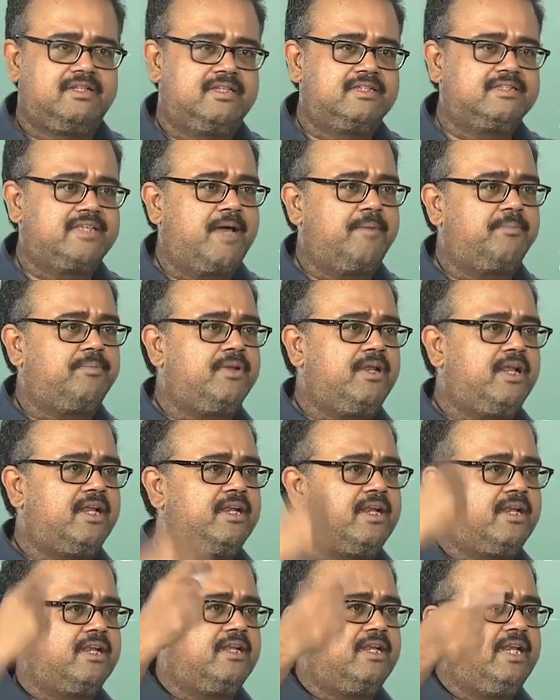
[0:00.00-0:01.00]
sample
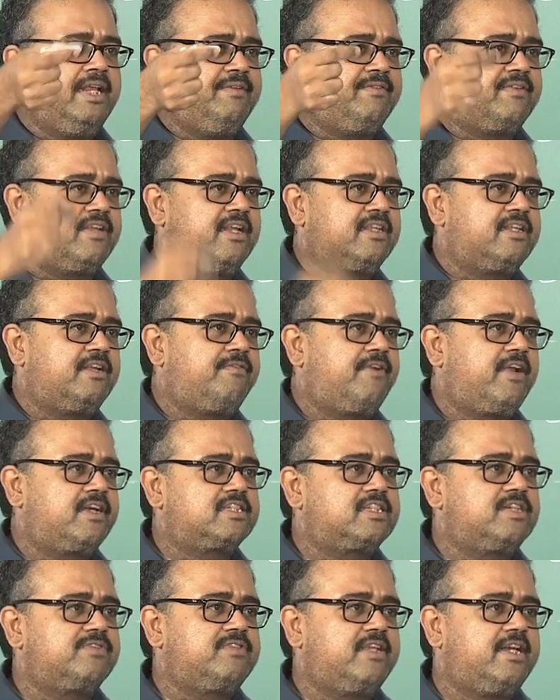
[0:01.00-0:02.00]
and leaves another
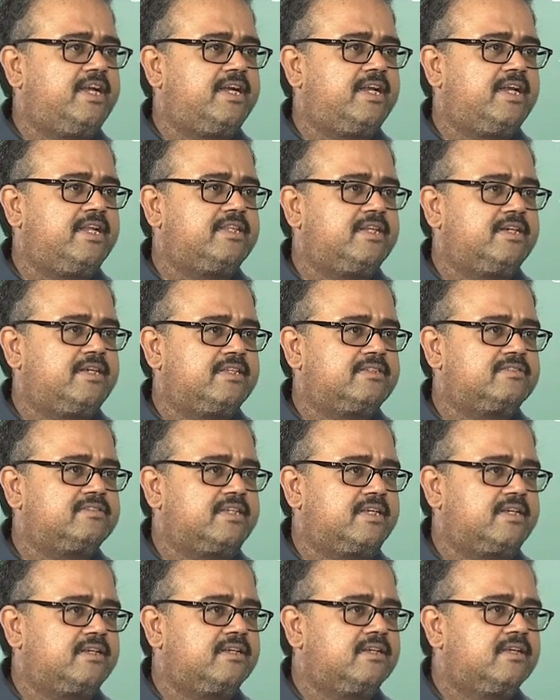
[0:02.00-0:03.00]
fraction of the data in the test
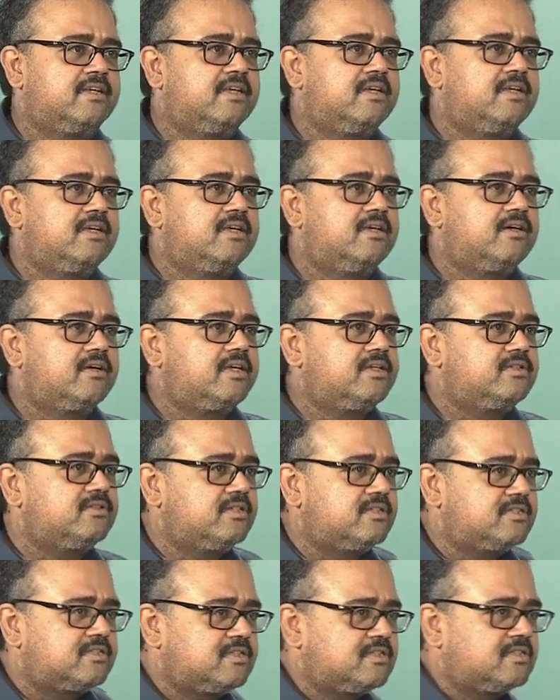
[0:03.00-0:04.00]
set. Okay, so
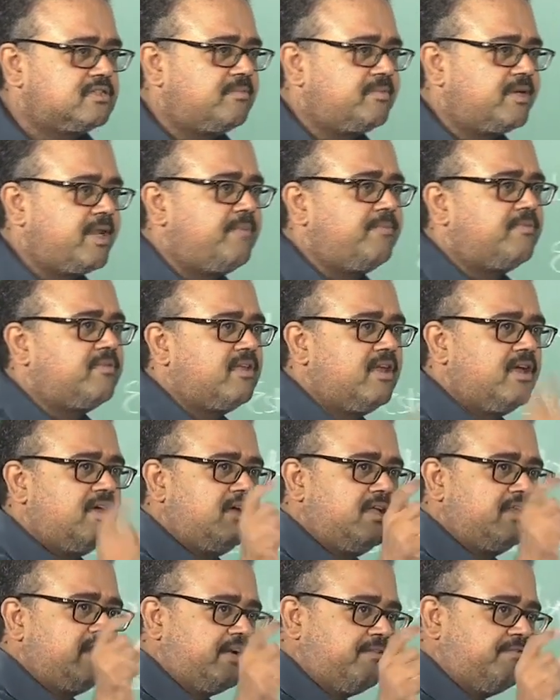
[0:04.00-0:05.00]
it's sometimes
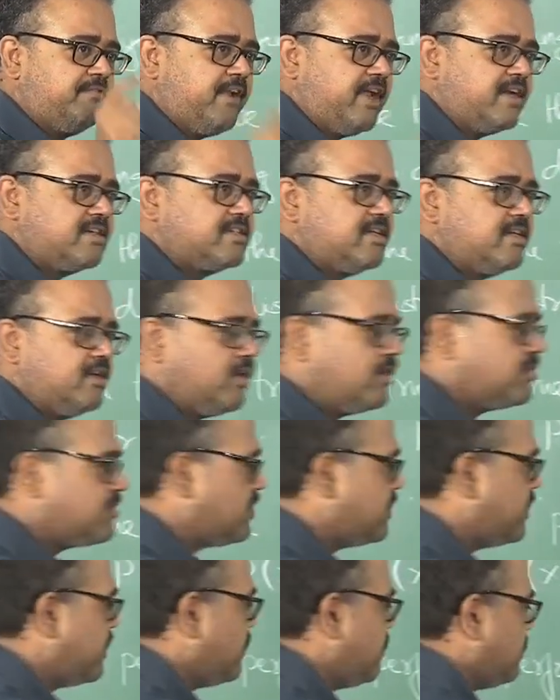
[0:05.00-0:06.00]
that fraction also
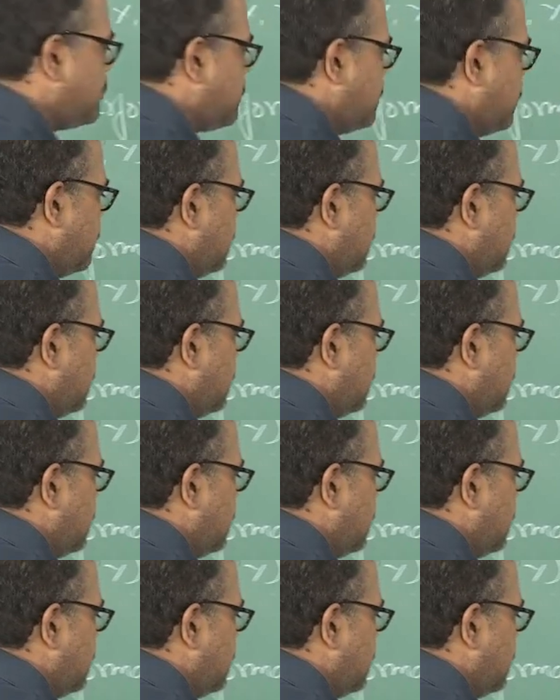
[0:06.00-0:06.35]
denotes